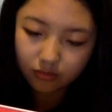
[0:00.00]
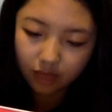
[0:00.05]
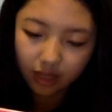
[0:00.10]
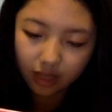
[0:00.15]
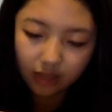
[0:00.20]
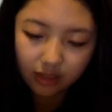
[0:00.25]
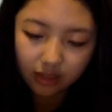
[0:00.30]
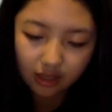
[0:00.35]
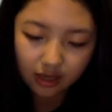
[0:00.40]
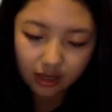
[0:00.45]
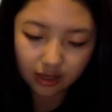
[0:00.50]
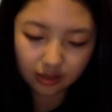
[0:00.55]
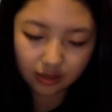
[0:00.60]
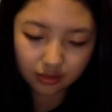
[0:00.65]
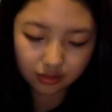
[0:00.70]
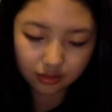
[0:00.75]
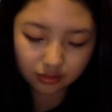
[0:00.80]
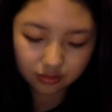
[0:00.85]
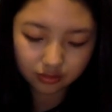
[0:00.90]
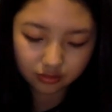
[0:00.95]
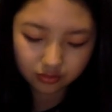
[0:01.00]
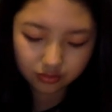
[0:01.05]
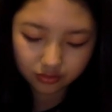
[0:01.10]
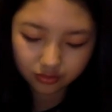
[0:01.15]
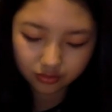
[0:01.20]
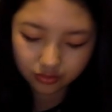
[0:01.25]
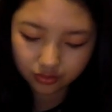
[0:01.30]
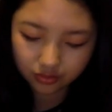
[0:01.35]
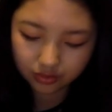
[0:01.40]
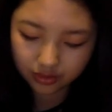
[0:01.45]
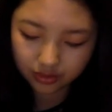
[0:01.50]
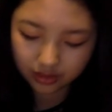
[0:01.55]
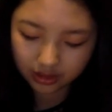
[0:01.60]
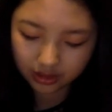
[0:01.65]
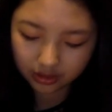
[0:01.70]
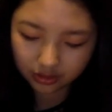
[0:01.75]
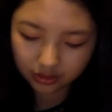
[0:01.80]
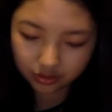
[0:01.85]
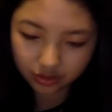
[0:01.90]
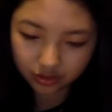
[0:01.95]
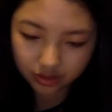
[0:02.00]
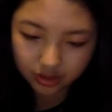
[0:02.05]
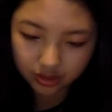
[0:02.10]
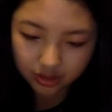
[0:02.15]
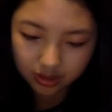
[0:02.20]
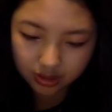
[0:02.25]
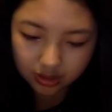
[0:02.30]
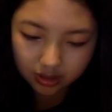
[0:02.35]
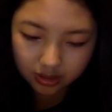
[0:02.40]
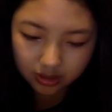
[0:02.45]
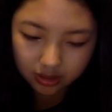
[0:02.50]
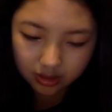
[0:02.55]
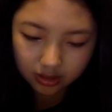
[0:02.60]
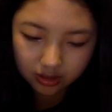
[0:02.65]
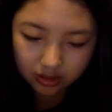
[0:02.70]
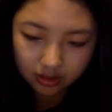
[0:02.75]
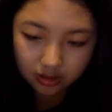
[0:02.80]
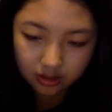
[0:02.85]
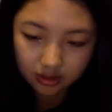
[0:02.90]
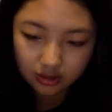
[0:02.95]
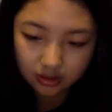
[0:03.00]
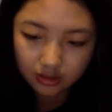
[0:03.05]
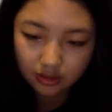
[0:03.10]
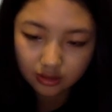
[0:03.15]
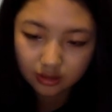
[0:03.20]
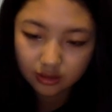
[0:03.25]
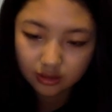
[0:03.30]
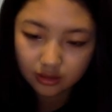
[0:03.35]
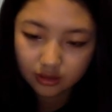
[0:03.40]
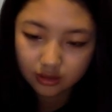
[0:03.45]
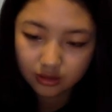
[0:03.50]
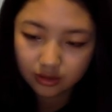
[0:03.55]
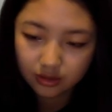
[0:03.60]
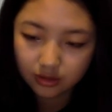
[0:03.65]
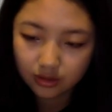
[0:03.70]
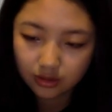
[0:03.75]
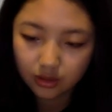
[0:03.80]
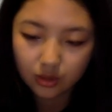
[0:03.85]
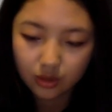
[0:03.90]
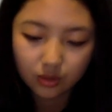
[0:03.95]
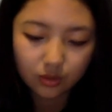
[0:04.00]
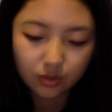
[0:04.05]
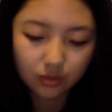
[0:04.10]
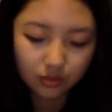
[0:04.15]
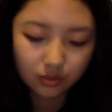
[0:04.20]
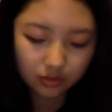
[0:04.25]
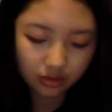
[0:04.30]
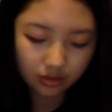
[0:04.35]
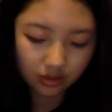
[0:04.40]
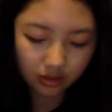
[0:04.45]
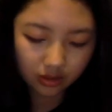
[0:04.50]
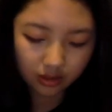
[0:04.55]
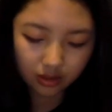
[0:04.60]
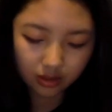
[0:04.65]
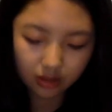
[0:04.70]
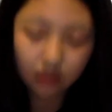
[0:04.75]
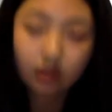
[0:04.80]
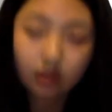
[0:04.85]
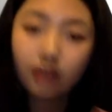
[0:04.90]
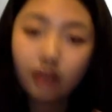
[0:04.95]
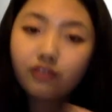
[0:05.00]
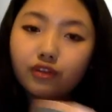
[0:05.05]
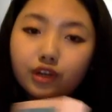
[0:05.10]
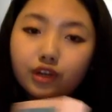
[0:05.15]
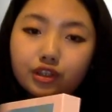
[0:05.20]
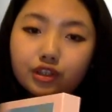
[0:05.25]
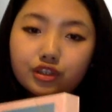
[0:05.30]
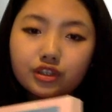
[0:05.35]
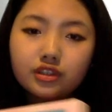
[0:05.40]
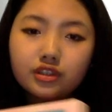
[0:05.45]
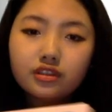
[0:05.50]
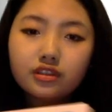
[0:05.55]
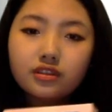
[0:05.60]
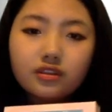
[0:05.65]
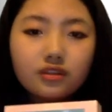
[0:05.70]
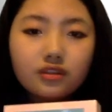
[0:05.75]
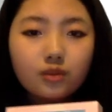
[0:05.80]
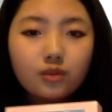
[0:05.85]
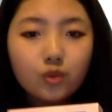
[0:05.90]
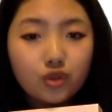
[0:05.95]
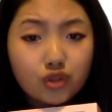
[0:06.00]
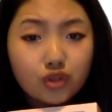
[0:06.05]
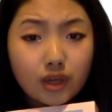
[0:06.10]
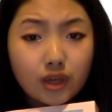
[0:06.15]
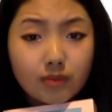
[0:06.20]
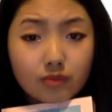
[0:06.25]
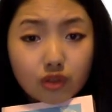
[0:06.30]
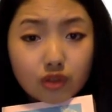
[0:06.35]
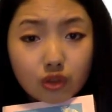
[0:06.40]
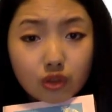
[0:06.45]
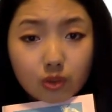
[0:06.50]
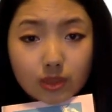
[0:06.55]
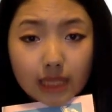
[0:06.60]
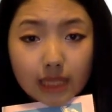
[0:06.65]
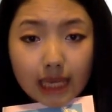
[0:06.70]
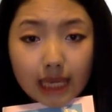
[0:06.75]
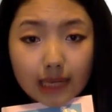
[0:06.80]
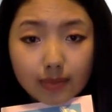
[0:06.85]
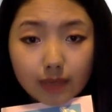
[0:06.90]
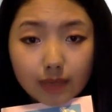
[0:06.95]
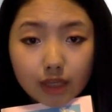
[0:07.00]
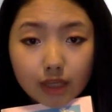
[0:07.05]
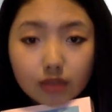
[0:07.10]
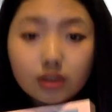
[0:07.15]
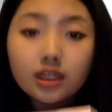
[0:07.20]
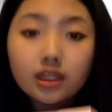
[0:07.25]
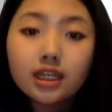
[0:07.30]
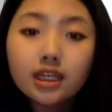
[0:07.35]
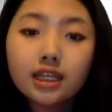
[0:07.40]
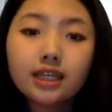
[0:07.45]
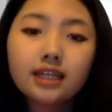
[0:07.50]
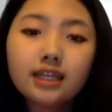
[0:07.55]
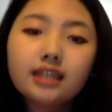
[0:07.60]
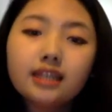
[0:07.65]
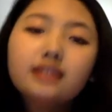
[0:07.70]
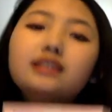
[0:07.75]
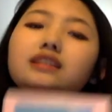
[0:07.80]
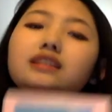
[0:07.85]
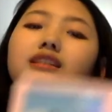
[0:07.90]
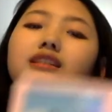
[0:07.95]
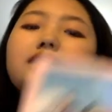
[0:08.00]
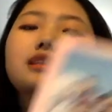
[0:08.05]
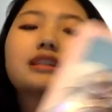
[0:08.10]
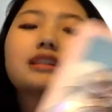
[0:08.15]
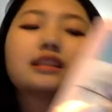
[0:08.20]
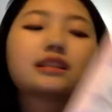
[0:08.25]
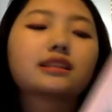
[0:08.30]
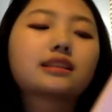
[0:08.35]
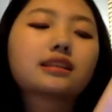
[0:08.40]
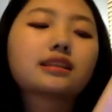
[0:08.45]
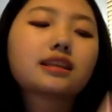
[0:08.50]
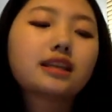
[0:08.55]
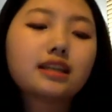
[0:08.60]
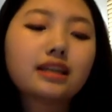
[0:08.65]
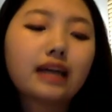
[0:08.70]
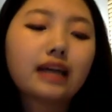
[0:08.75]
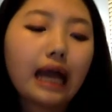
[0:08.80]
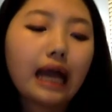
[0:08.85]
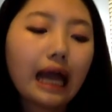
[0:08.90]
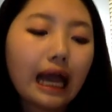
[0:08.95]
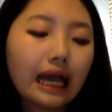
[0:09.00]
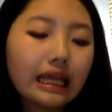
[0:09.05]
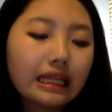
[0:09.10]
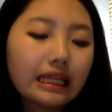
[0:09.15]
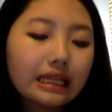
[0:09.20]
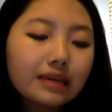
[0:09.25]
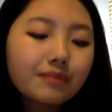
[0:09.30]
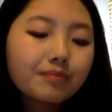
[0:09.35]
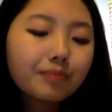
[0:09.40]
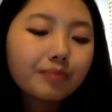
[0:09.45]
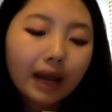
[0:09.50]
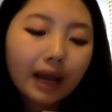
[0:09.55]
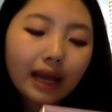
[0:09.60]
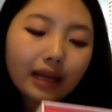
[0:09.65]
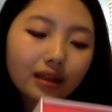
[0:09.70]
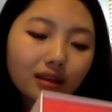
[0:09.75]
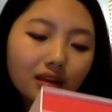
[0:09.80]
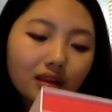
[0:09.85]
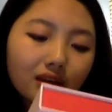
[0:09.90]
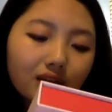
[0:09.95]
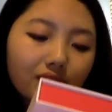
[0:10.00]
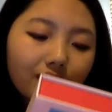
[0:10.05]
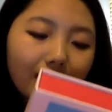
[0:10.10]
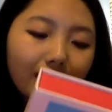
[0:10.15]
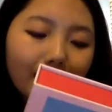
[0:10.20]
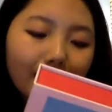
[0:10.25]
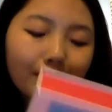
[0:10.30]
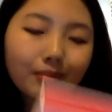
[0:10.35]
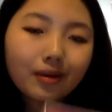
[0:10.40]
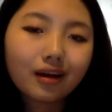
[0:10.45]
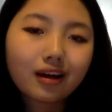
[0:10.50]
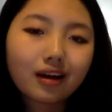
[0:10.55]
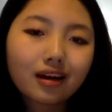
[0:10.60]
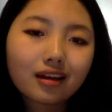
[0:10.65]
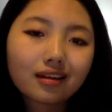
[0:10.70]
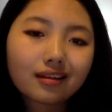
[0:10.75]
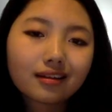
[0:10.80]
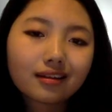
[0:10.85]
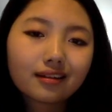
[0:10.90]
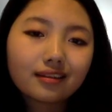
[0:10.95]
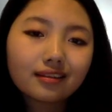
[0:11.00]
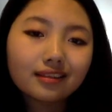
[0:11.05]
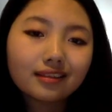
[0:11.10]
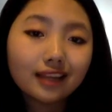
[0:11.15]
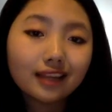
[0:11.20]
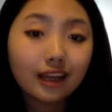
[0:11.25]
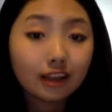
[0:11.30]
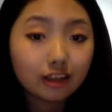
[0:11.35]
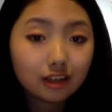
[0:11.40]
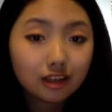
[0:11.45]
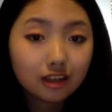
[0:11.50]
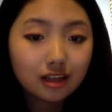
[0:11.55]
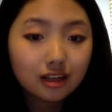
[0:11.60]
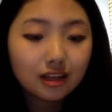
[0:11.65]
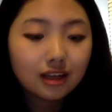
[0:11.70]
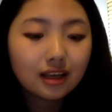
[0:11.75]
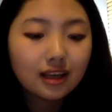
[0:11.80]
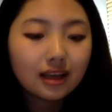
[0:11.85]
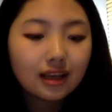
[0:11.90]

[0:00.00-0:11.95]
I think I know whose signature this is. So the Love version, which I'm so sad about, is because I didn't buy Love, I bought Letter,